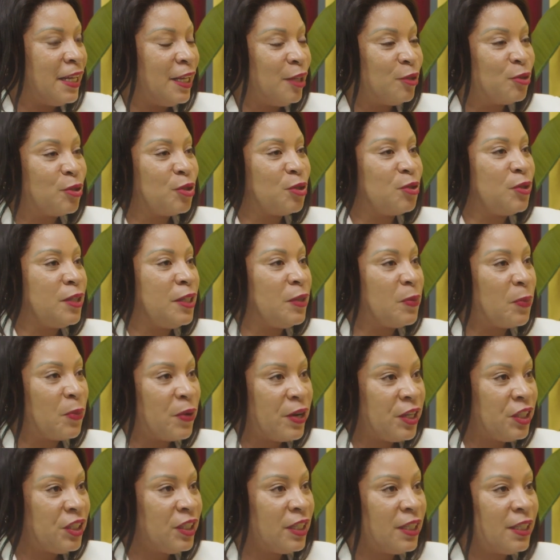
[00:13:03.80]
It was really
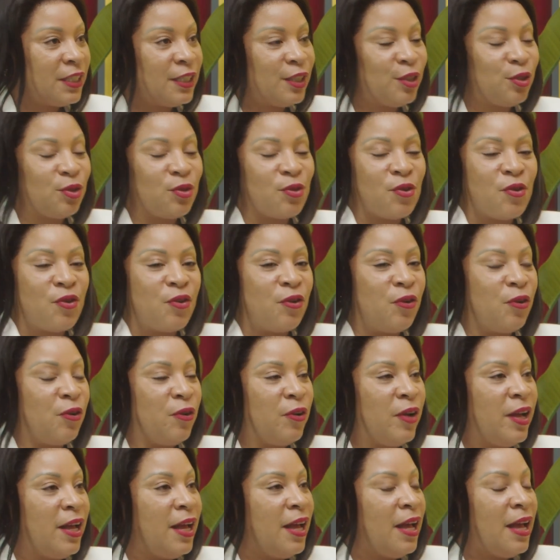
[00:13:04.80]
pressured. So